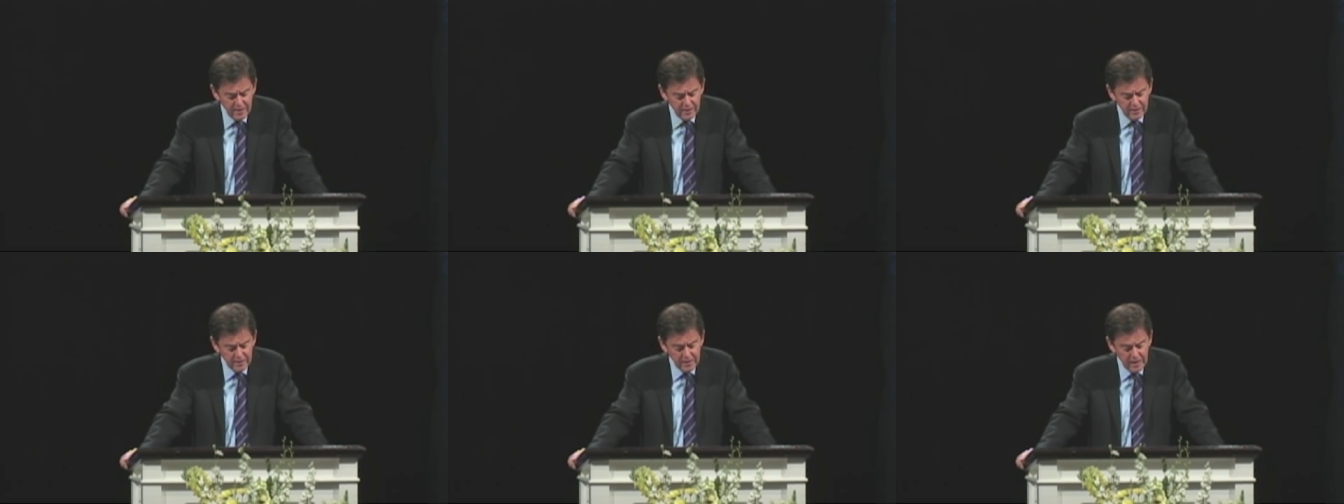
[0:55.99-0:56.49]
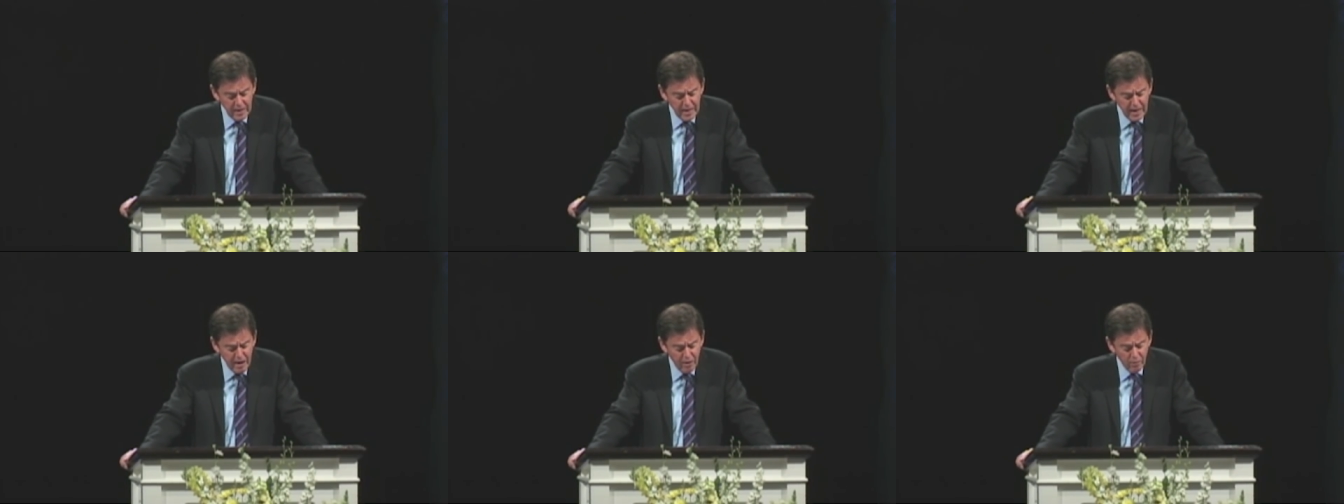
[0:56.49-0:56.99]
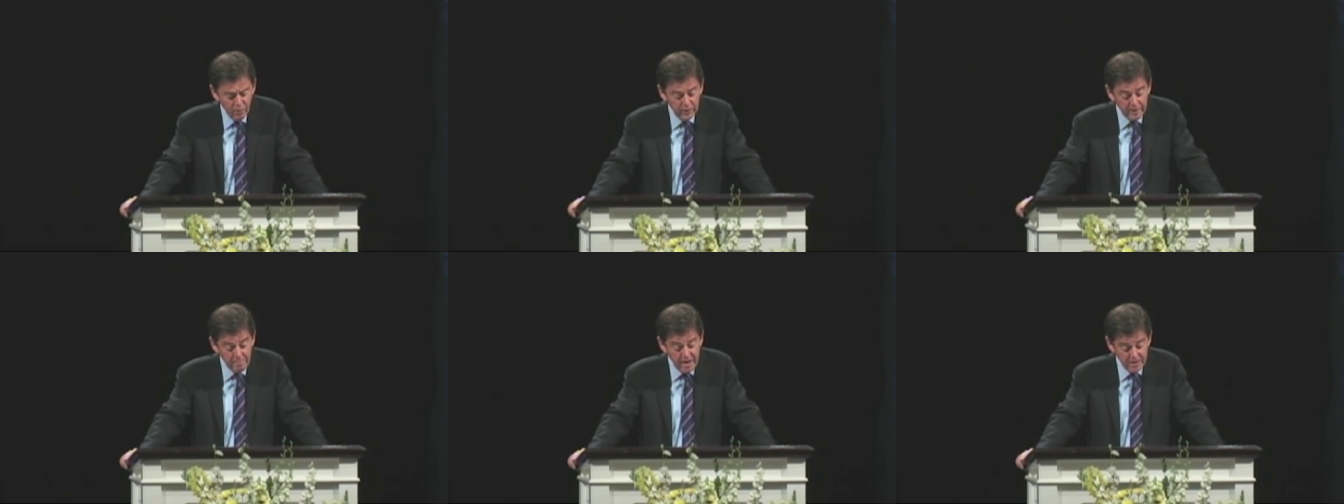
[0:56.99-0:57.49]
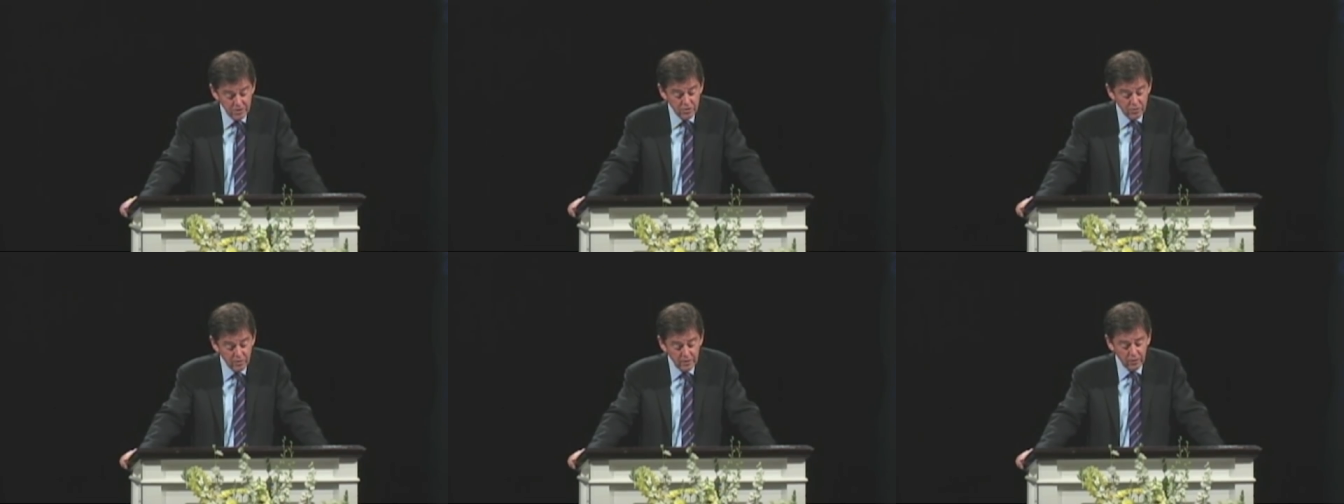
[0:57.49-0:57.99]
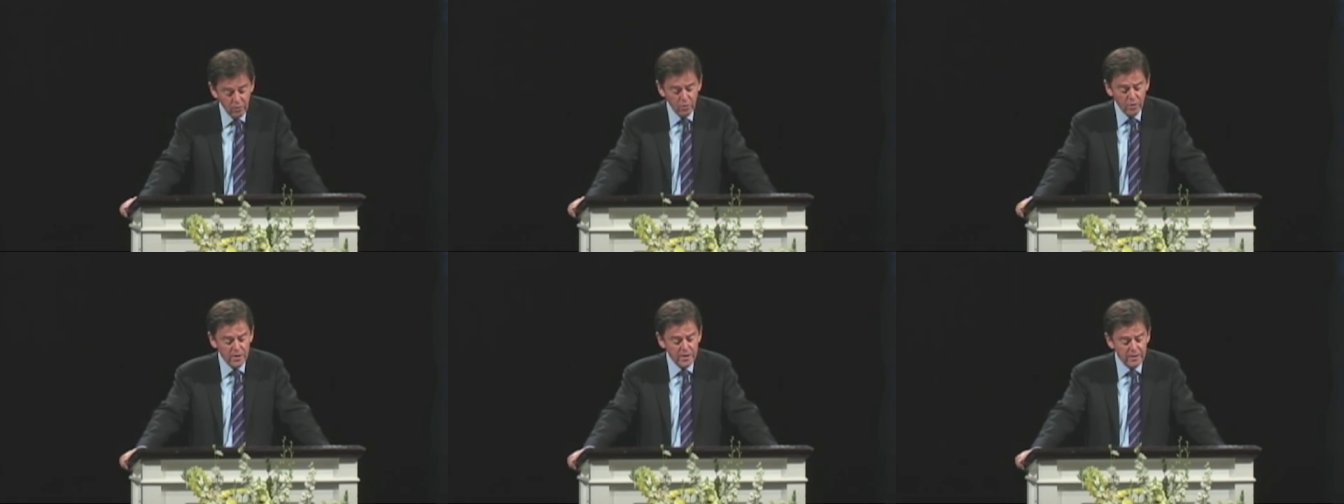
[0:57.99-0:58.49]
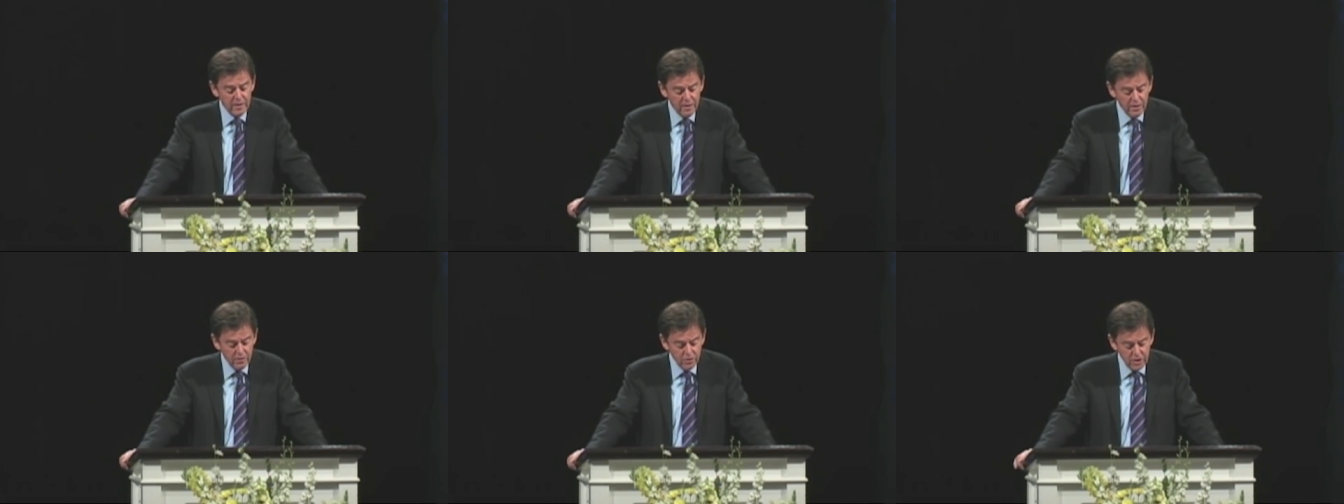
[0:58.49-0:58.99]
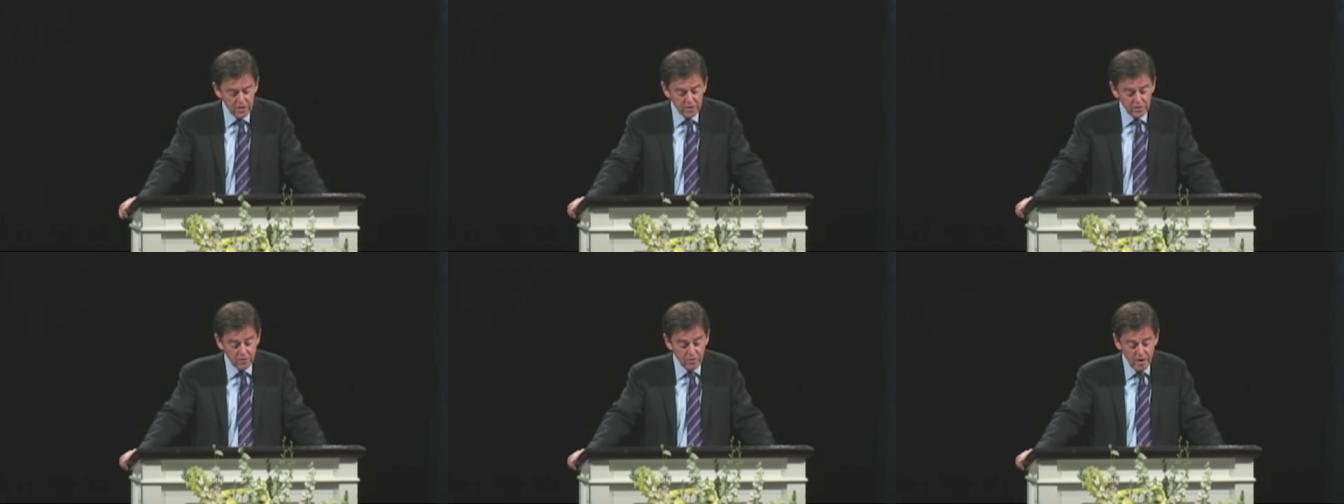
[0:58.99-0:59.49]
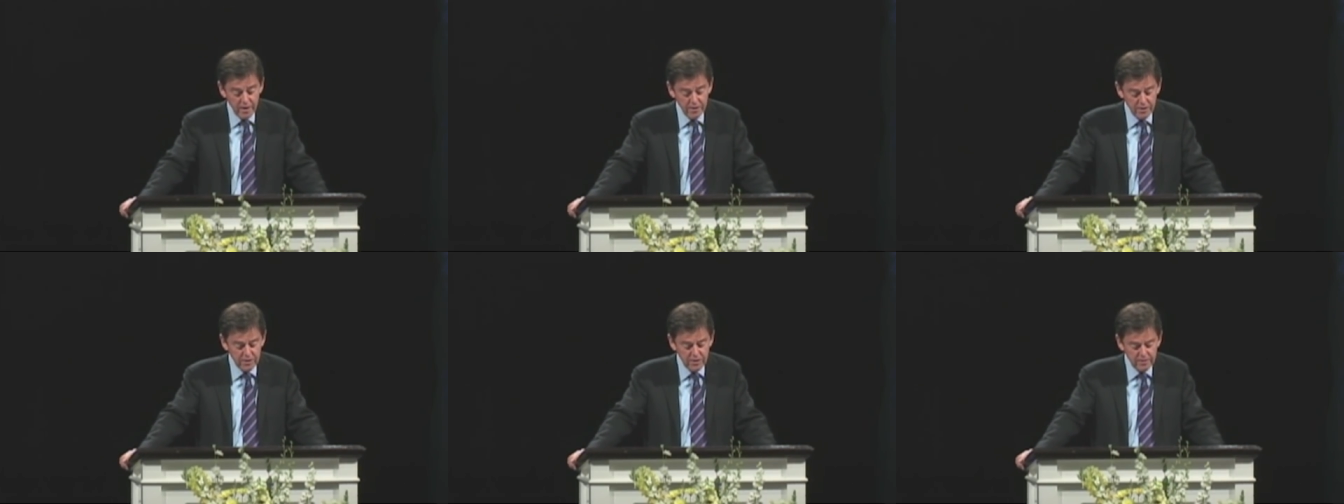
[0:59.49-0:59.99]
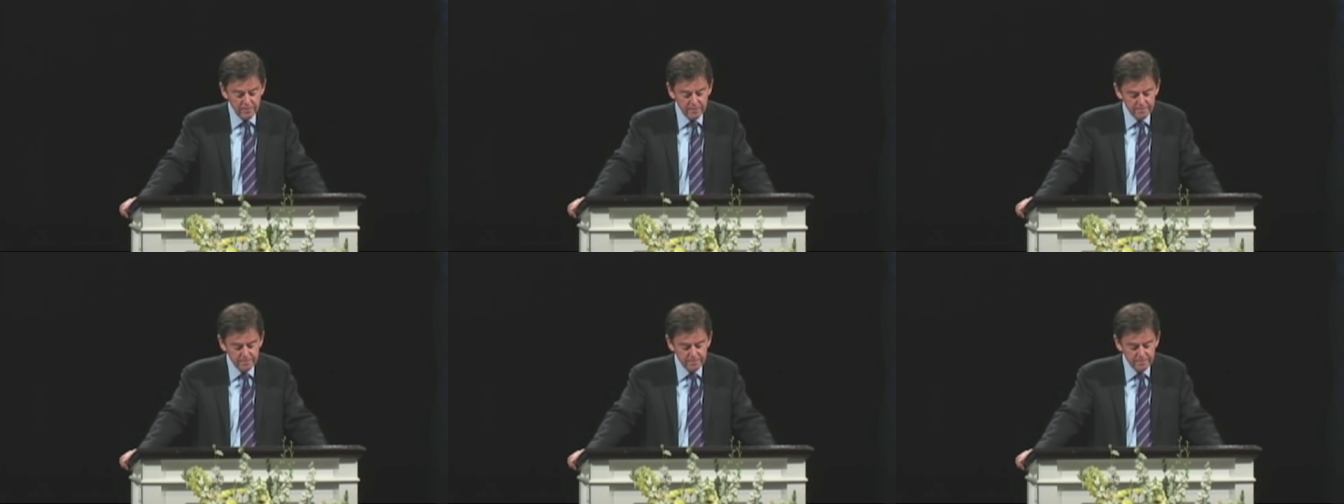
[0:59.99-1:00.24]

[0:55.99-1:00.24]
and deny our only Master and Lord, Jesus Christ.